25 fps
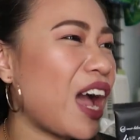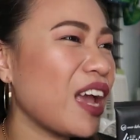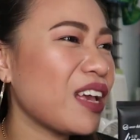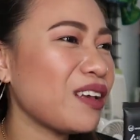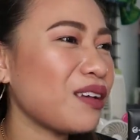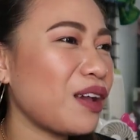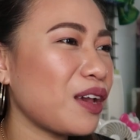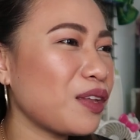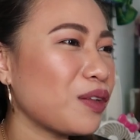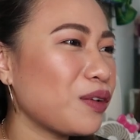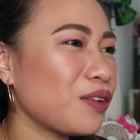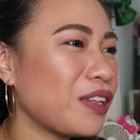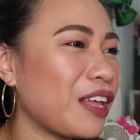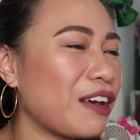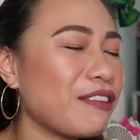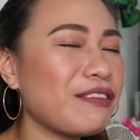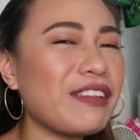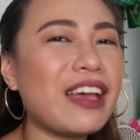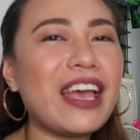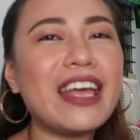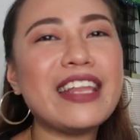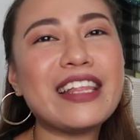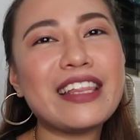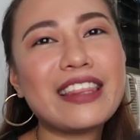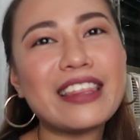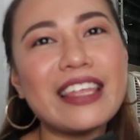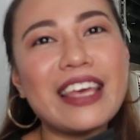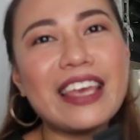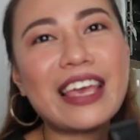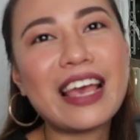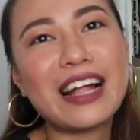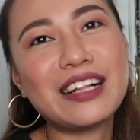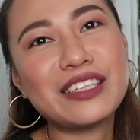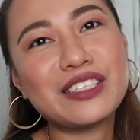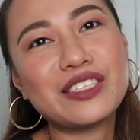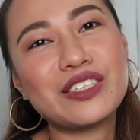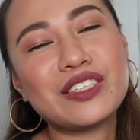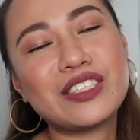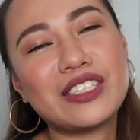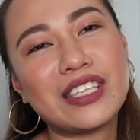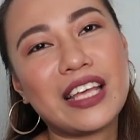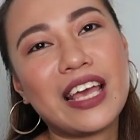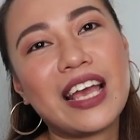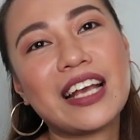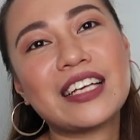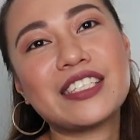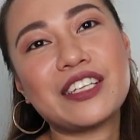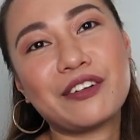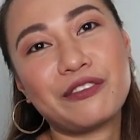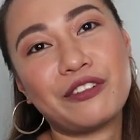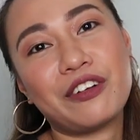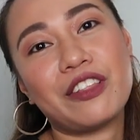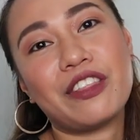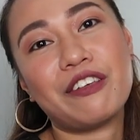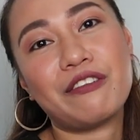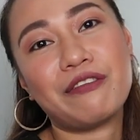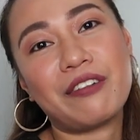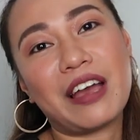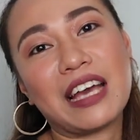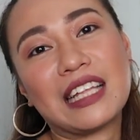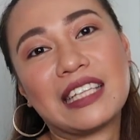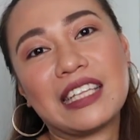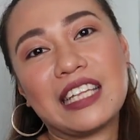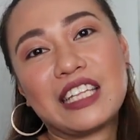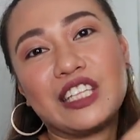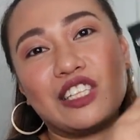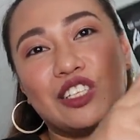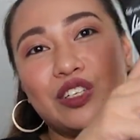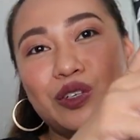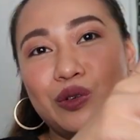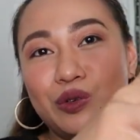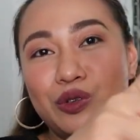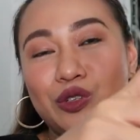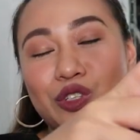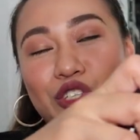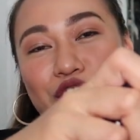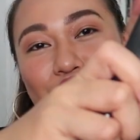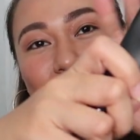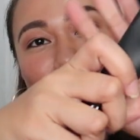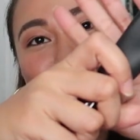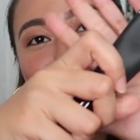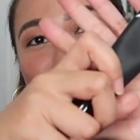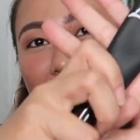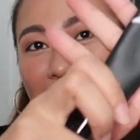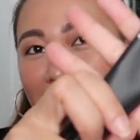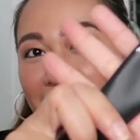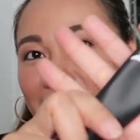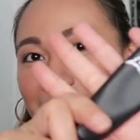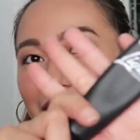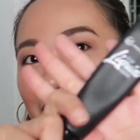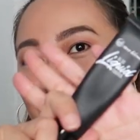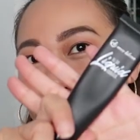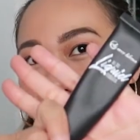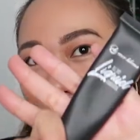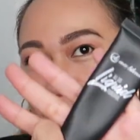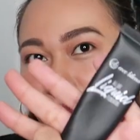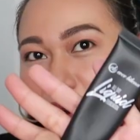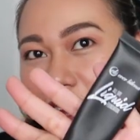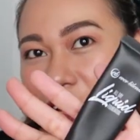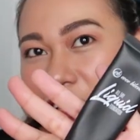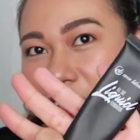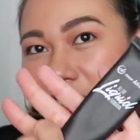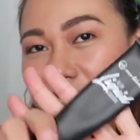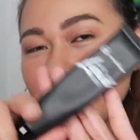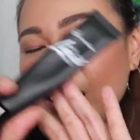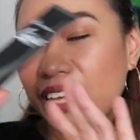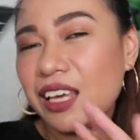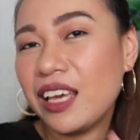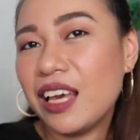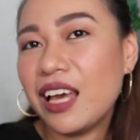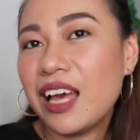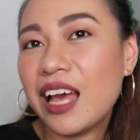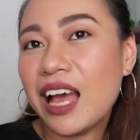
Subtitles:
I don't have anything else to say except for the fact that you should buy this one.